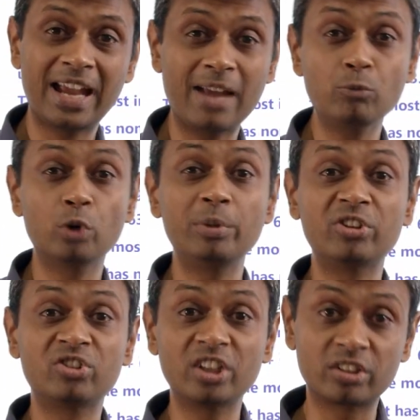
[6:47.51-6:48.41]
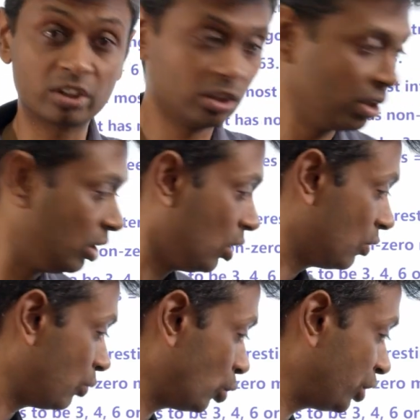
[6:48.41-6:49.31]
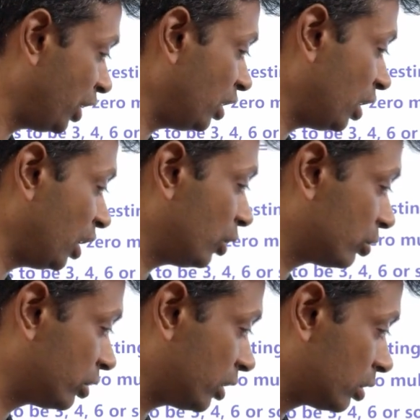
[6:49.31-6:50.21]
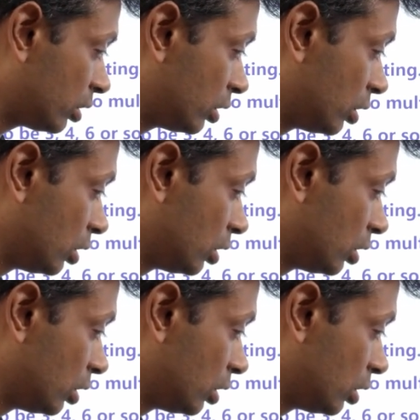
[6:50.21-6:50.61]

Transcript: M could be 6. 14 into 6.